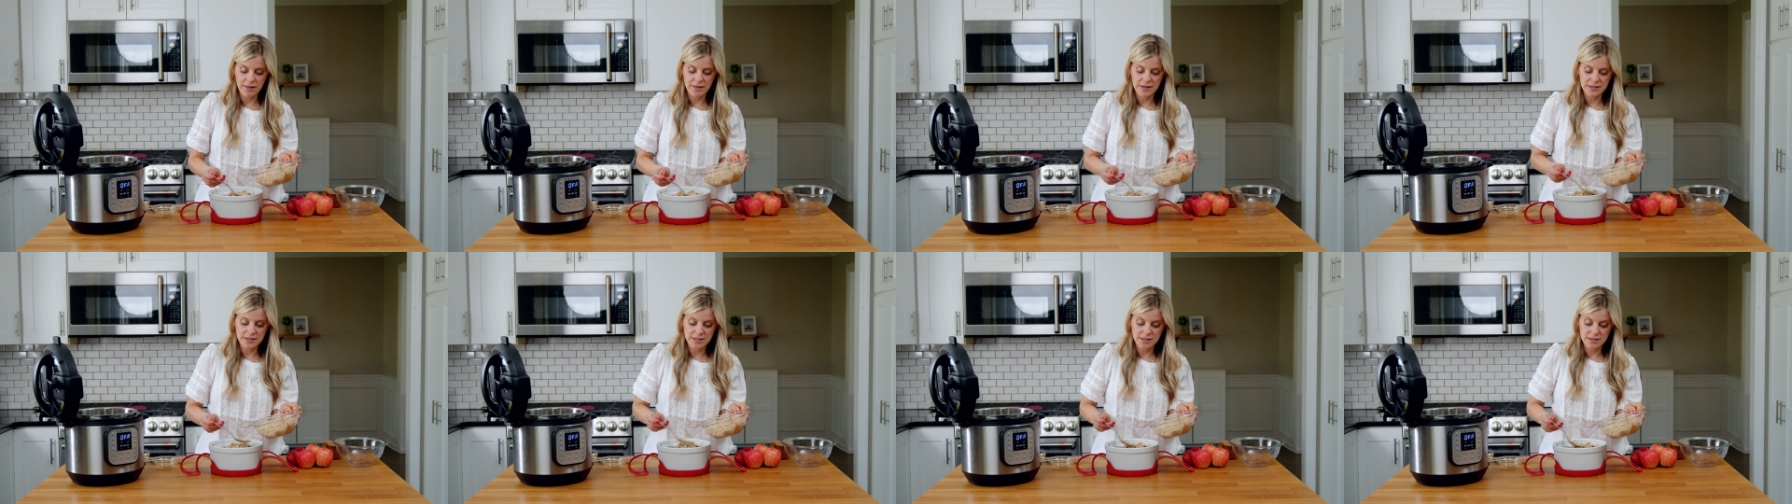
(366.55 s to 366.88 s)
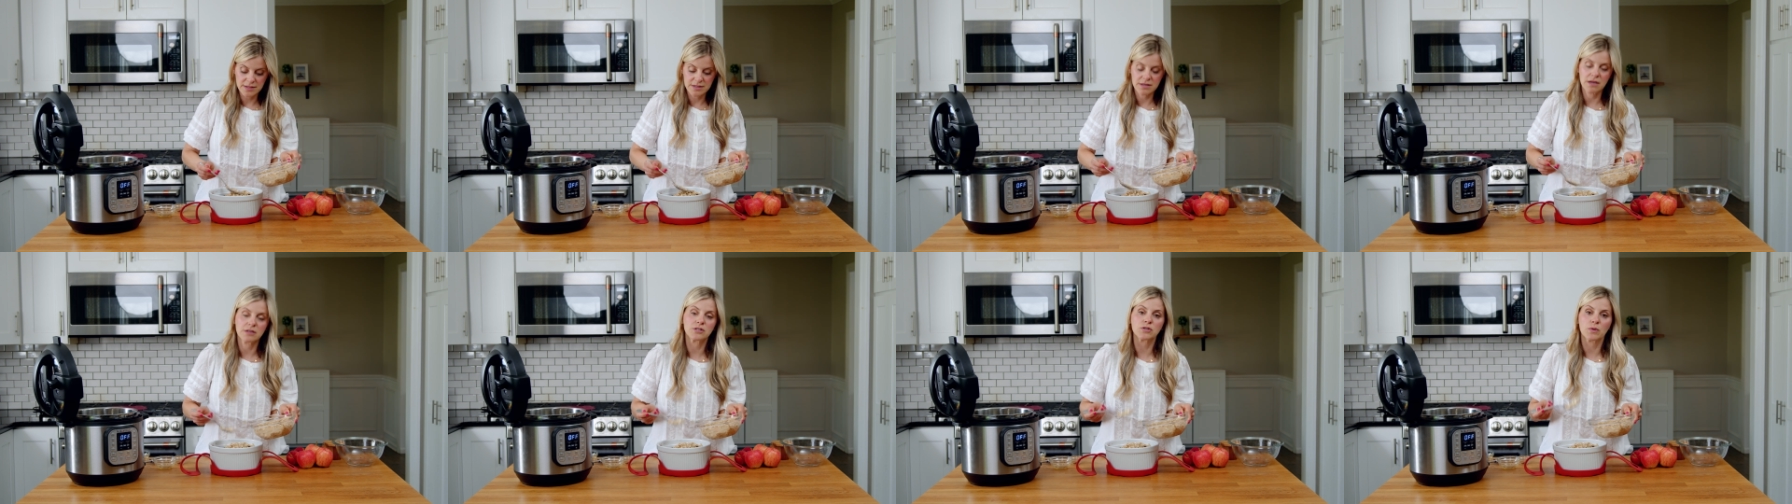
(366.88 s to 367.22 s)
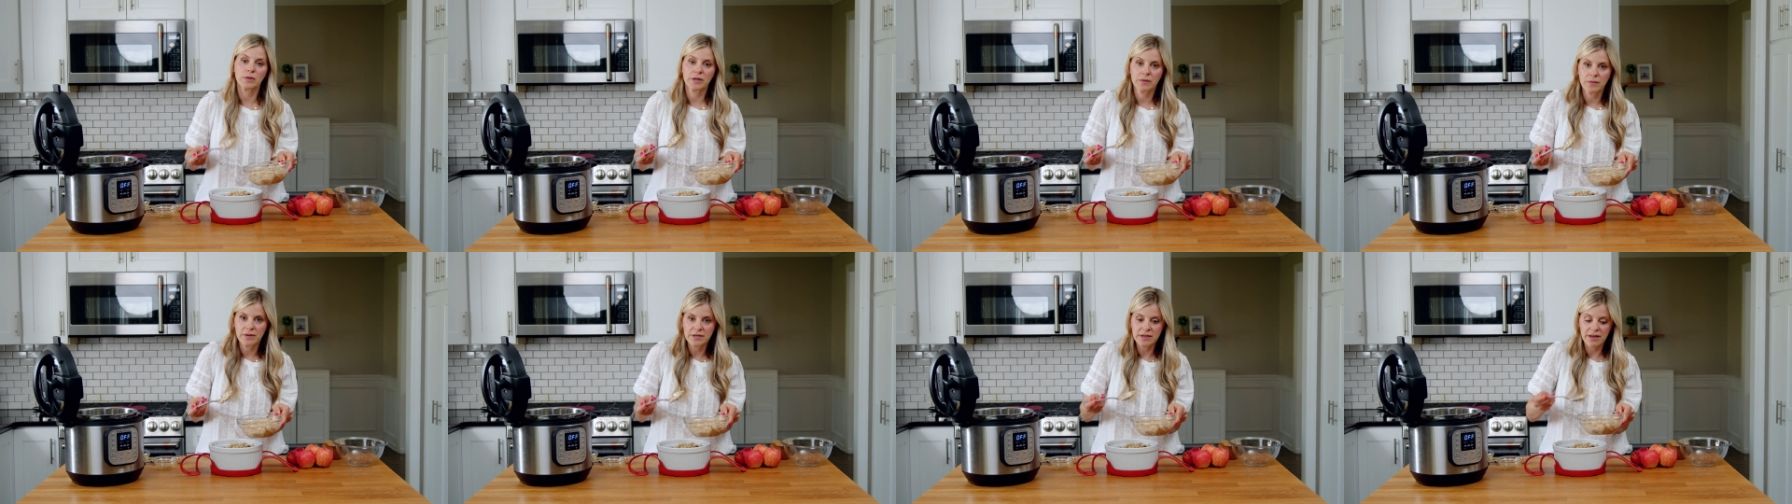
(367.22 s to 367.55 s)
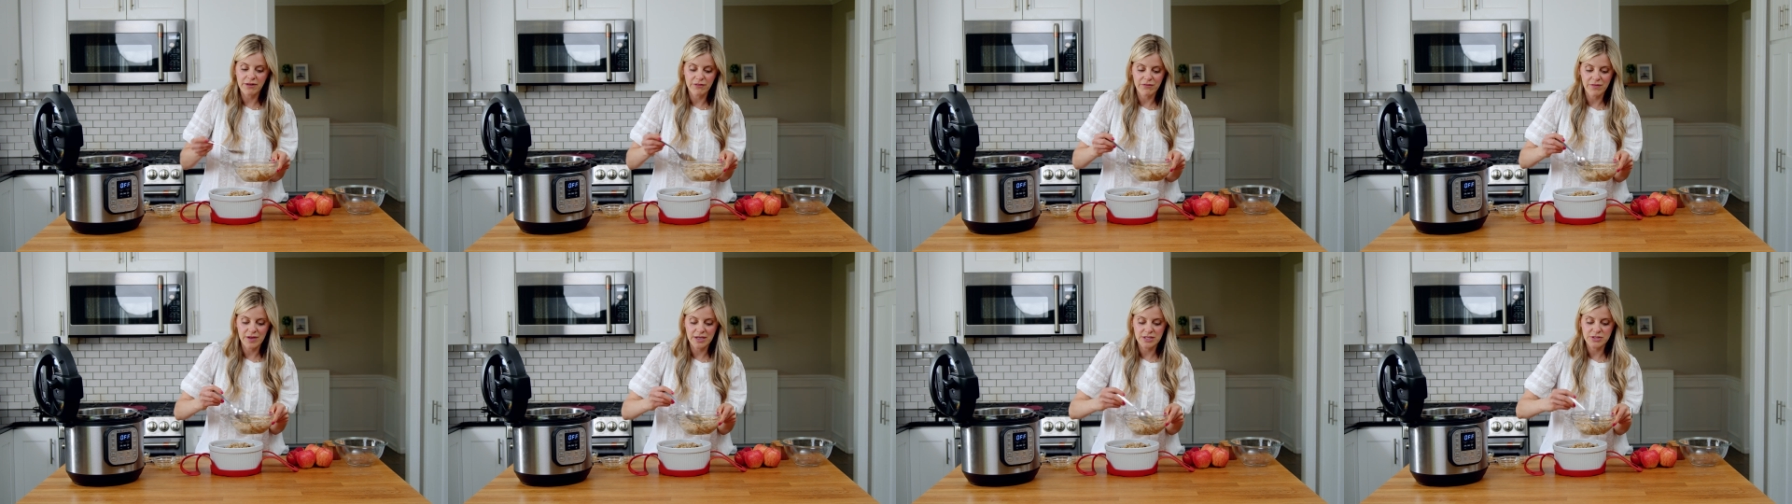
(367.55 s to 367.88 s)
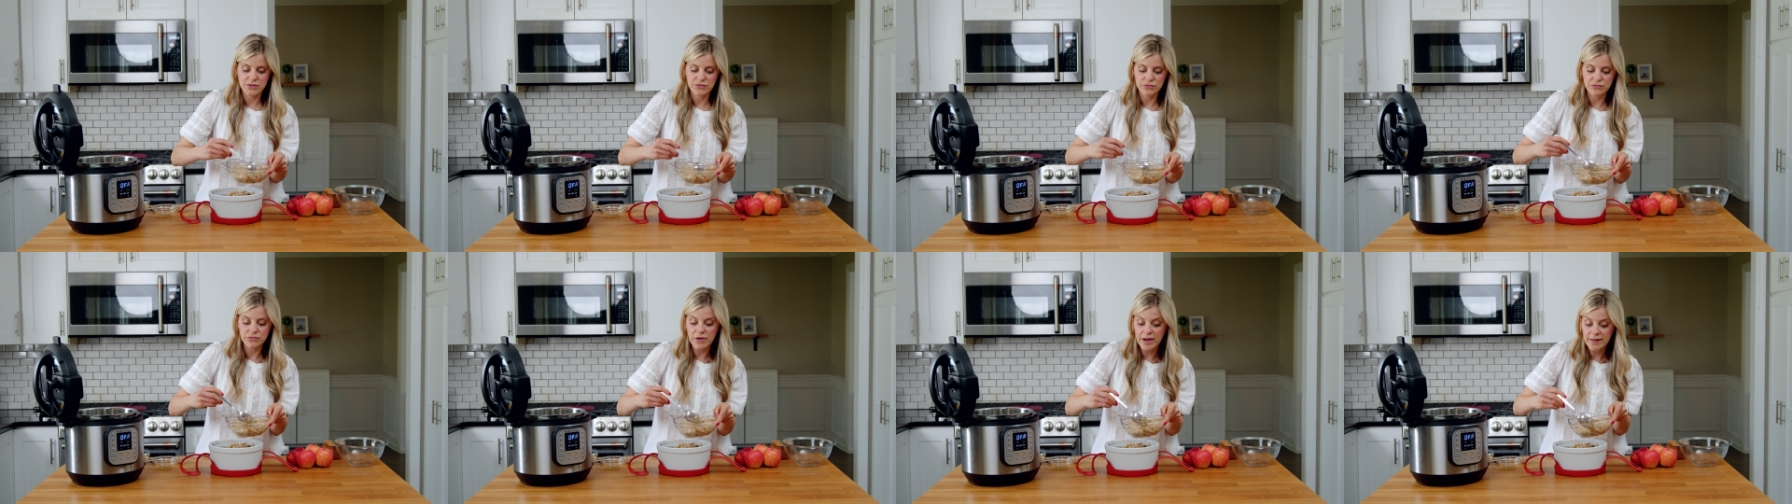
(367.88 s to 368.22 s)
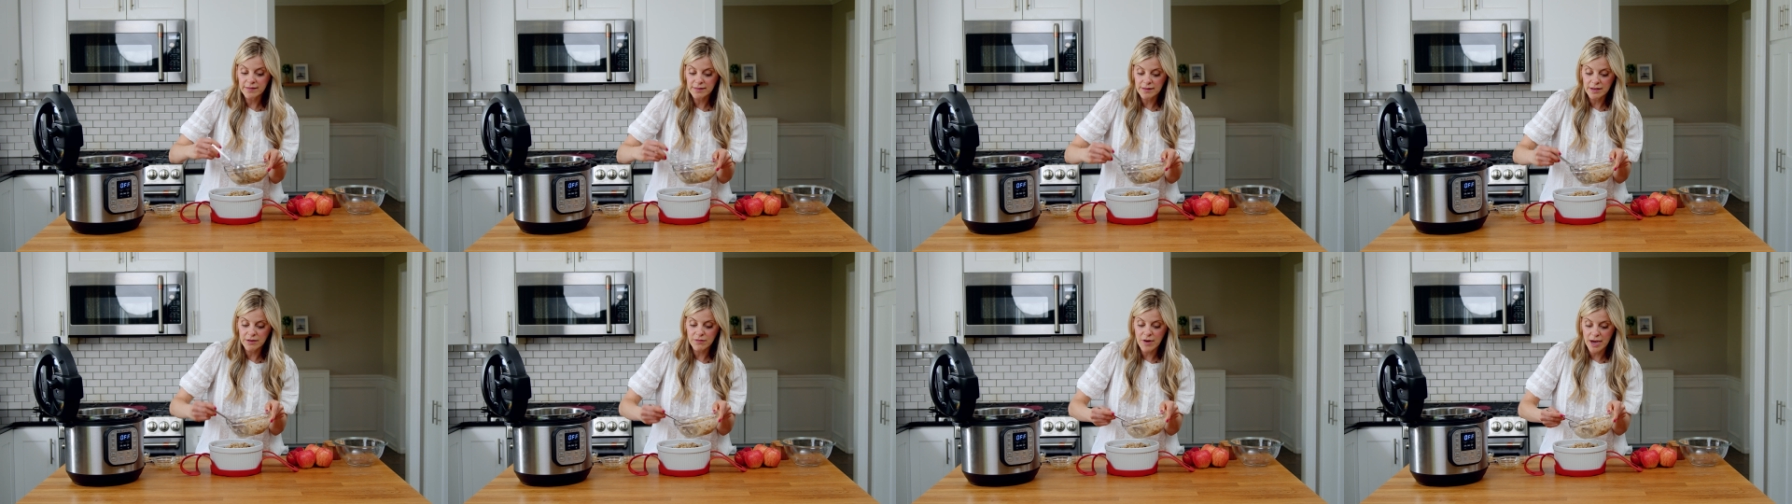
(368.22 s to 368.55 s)
This is a 21-day fix
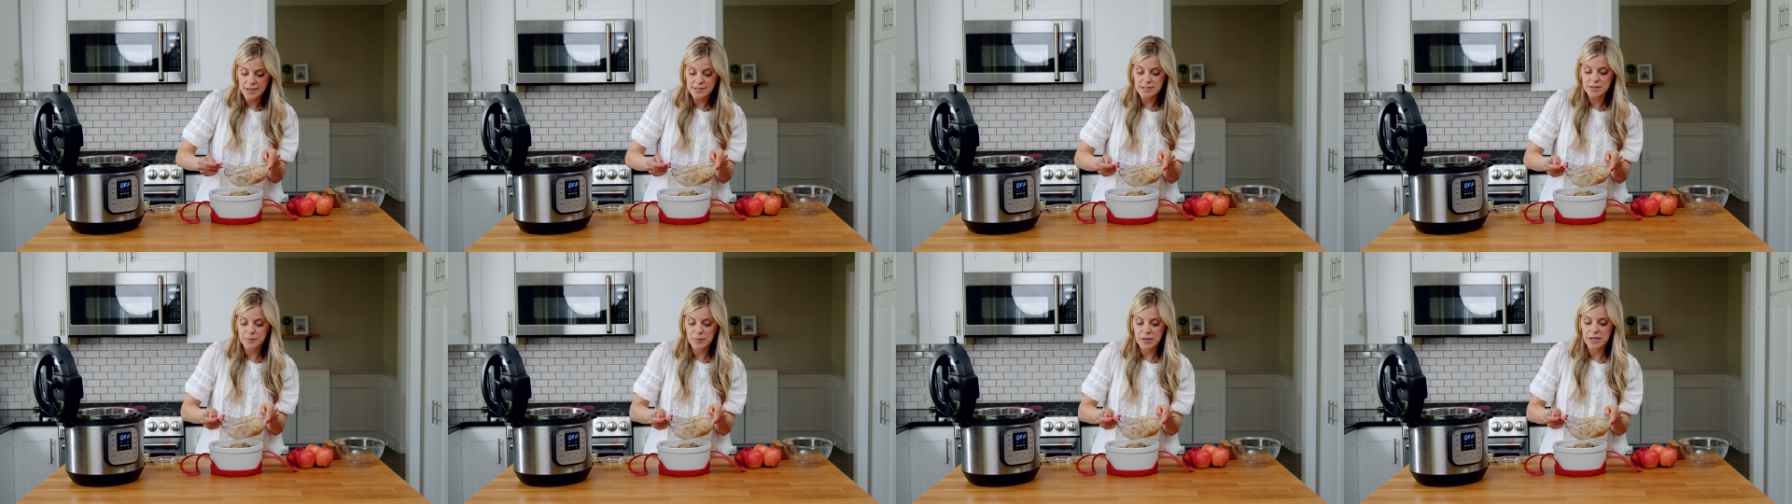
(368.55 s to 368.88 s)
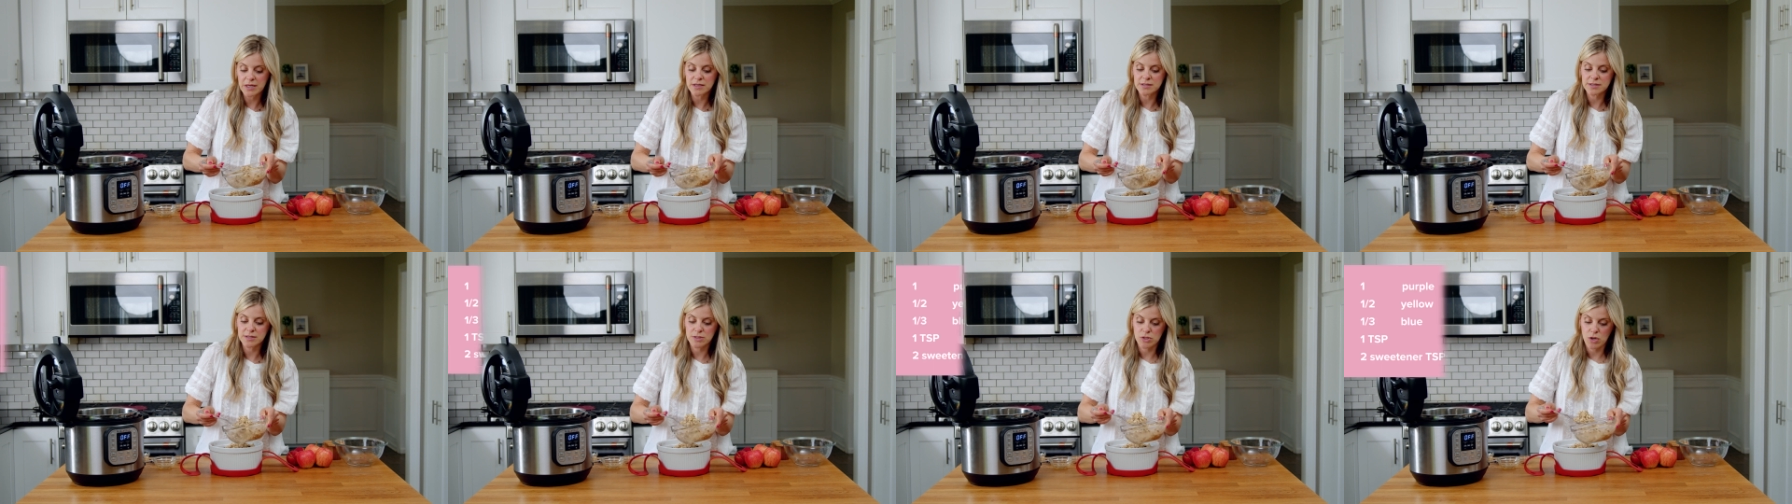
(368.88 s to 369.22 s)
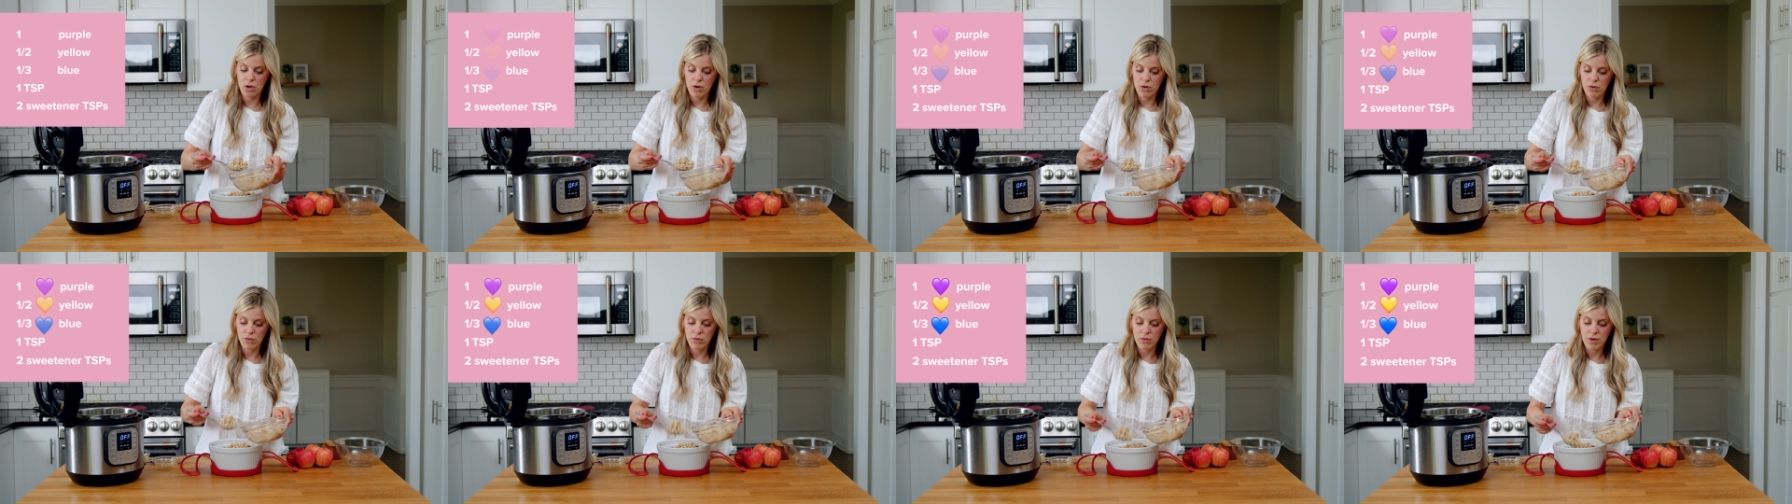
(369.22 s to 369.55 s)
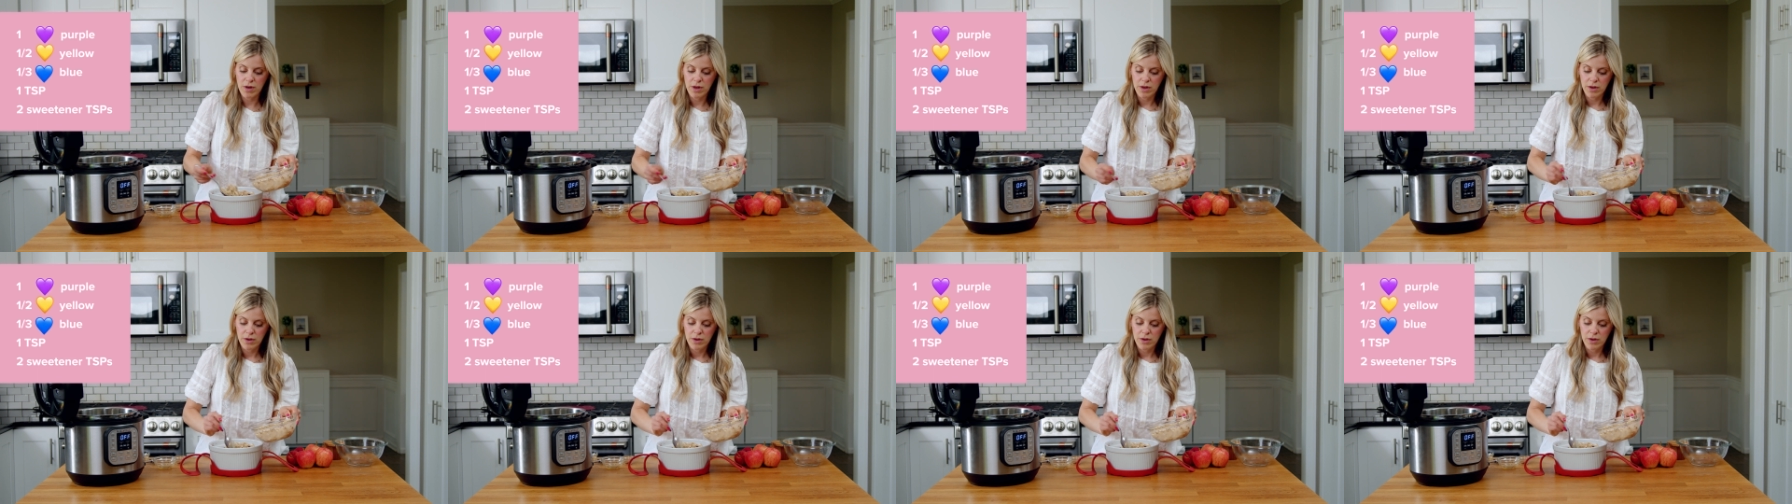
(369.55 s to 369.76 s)
friendly recipe, so